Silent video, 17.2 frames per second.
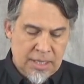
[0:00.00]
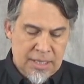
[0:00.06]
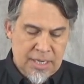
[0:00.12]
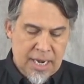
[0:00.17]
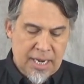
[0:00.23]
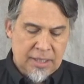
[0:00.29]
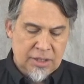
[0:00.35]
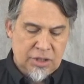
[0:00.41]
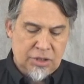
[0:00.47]

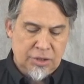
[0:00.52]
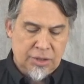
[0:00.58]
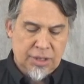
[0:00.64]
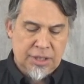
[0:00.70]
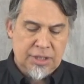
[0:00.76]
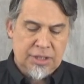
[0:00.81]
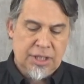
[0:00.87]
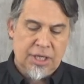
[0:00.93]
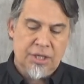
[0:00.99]
Next, you're
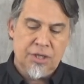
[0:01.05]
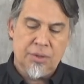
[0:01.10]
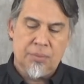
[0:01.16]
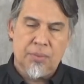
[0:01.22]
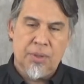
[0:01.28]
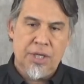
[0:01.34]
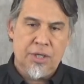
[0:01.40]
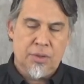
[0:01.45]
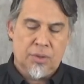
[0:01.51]
going to take your
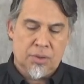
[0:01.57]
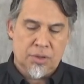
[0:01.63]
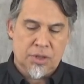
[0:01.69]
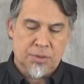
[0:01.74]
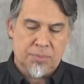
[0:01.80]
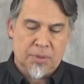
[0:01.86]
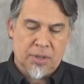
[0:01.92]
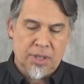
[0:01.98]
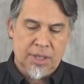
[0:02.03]
recoil
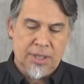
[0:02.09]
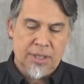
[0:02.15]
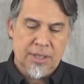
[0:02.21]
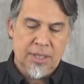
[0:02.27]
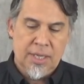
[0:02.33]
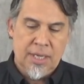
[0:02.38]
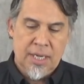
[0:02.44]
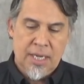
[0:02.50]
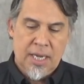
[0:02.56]
spring
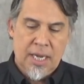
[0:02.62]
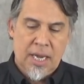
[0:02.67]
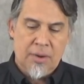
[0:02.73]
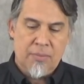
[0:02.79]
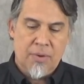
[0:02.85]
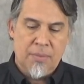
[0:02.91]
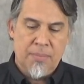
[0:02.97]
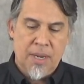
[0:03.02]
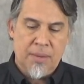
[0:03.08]

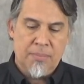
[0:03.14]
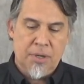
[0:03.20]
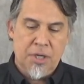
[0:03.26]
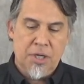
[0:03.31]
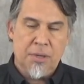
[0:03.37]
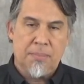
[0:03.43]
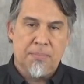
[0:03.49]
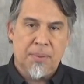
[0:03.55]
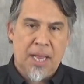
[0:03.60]
and remember
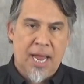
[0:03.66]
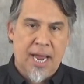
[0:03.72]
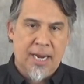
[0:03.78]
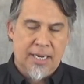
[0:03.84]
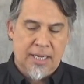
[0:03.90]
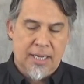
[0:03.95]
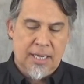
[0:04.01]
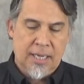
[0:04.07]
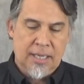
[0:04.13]
your
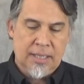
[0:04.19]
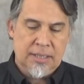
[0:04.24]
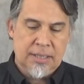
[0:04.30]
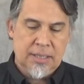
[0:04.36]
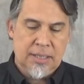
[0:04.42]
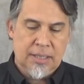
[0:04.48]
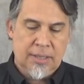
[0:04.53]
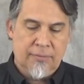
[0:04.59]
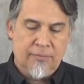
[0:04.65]
black
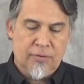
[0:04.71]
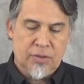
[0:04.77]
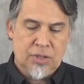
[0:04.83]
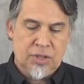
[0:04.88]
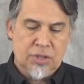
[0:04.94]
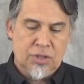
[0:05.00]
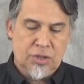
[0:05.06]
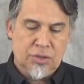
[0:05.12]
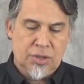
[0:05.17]
end
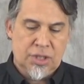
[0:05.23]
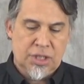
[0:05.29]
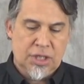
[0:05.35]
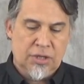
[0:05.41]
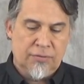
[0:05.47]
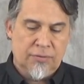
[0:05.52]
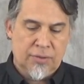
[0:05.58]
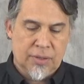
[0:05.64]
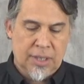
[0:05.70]
versus your
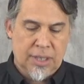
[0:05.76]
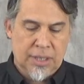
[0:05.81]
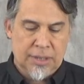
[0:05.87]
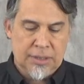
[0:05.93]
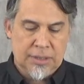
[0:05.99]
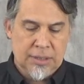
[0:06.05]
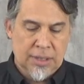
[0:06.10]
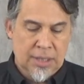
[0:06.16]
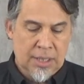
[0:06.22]
silver
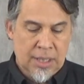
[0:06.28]
end.